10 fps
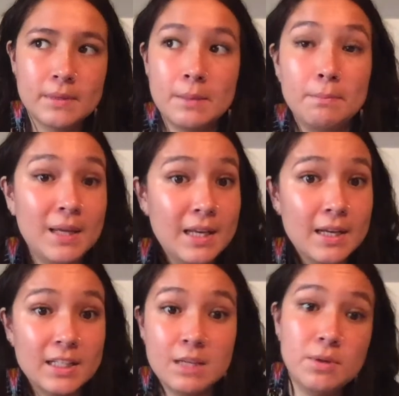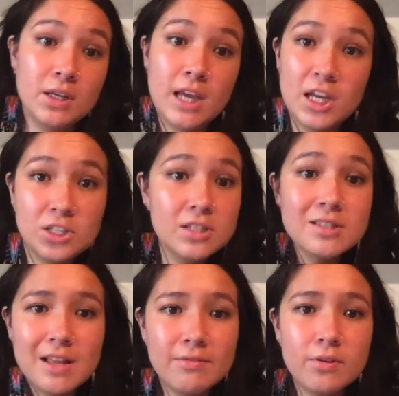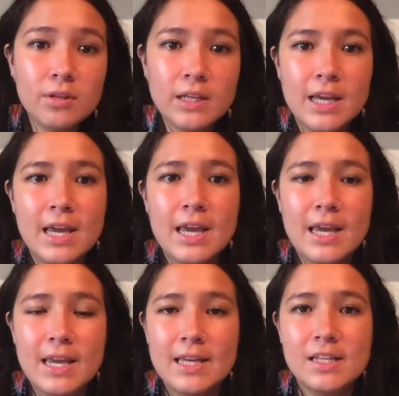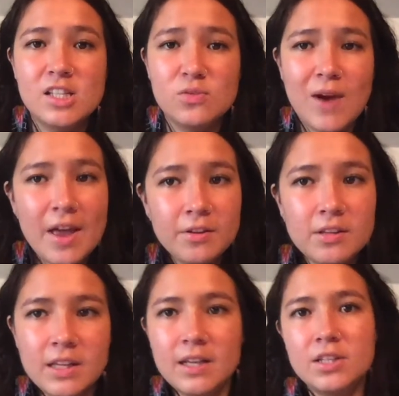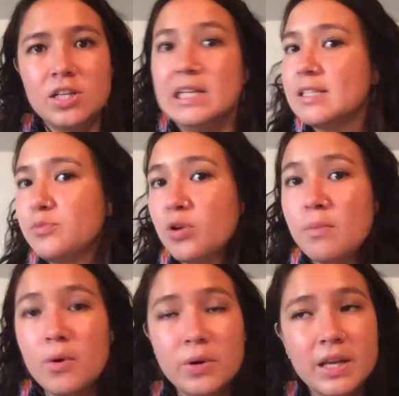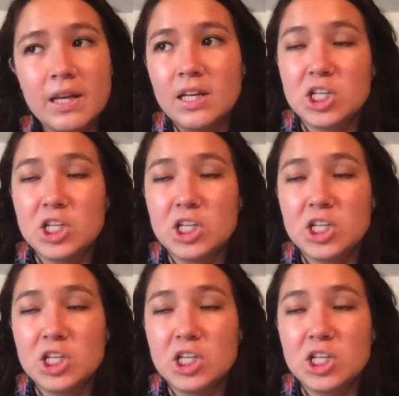media and communications level is rather than just promoting and